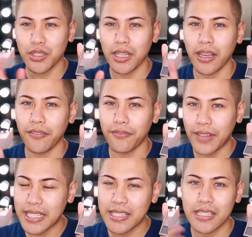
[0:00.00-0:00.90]
to like a
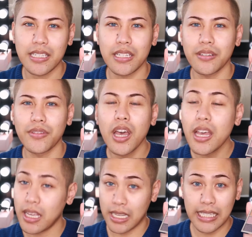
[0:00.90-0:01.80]
festive
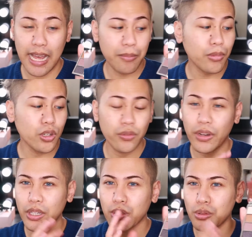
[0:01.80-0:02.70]
glam look.
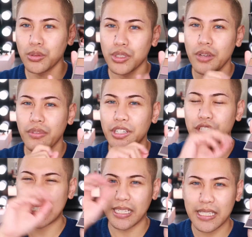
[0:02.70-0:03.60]
Very cool tone, very
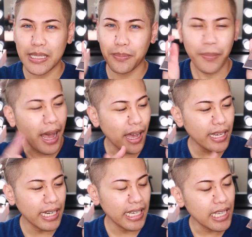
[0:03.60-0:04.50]
just like
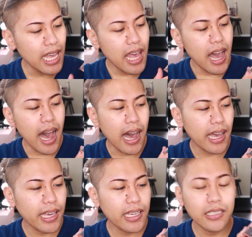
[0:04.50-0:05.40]
sparkly.
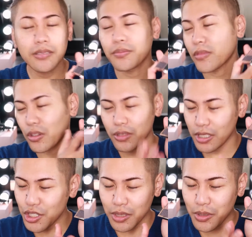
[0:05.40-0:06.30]
I
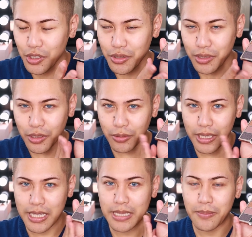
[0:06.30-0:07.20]
initially wanted to do a look
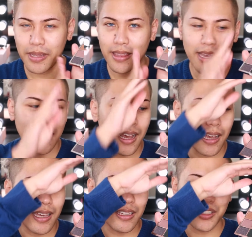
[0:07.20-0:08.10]
with this, but then
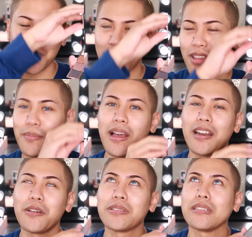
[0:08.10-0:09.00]
I saw the other
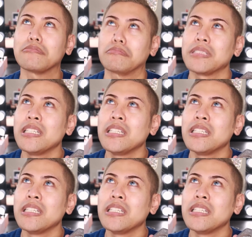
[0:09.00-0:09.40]
palette and I was like,